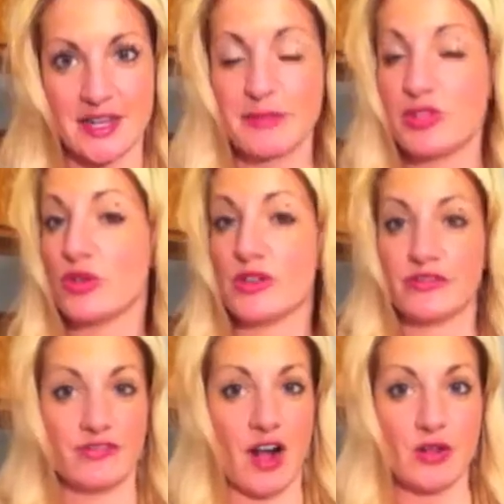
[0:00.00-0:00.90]
I mean, you can
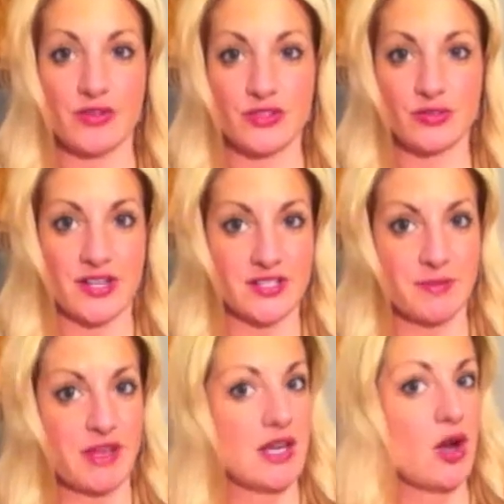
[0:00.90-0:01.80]
follow this
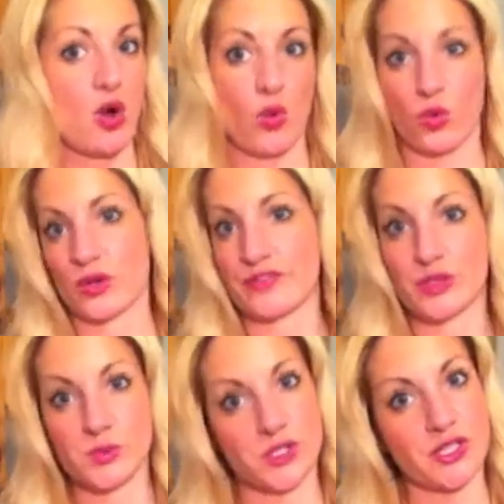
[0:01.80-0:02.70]
recipe word for
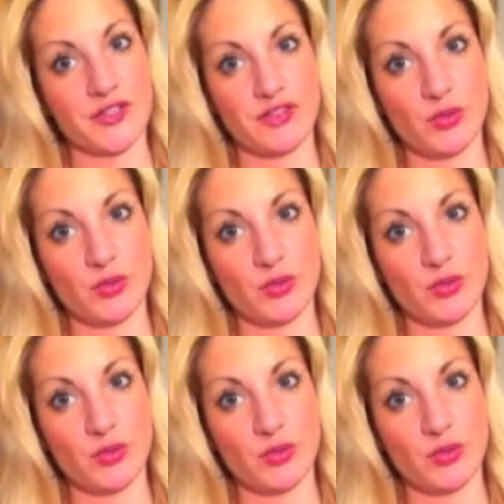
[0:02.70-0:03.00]
word if you